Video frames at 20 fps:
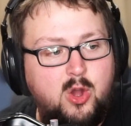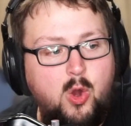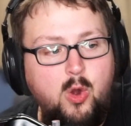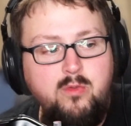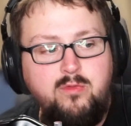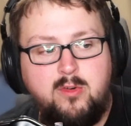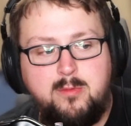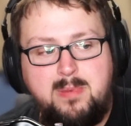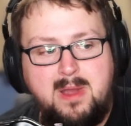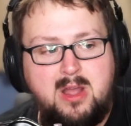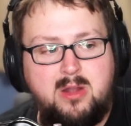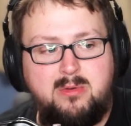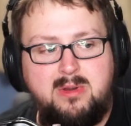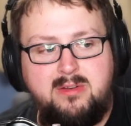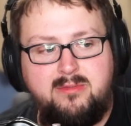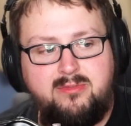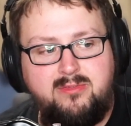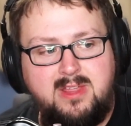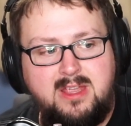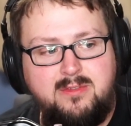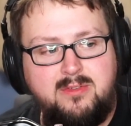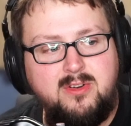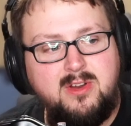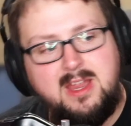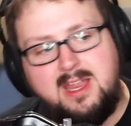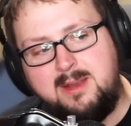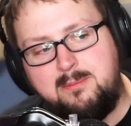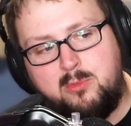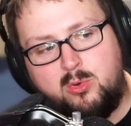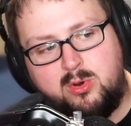overpowering flavor
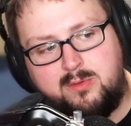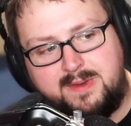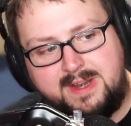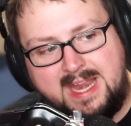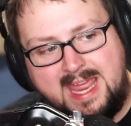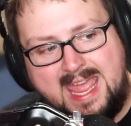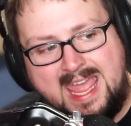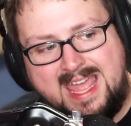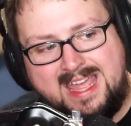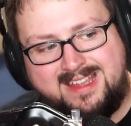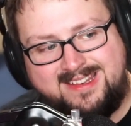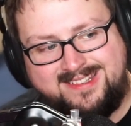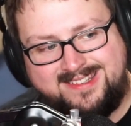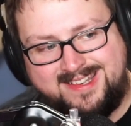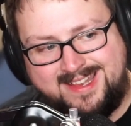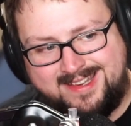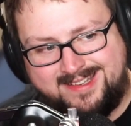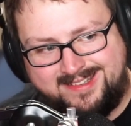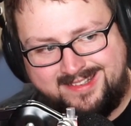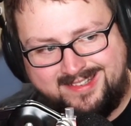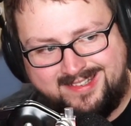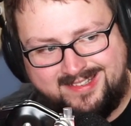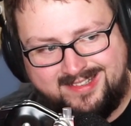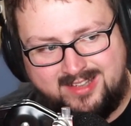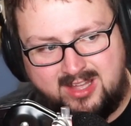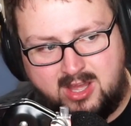and more of an accent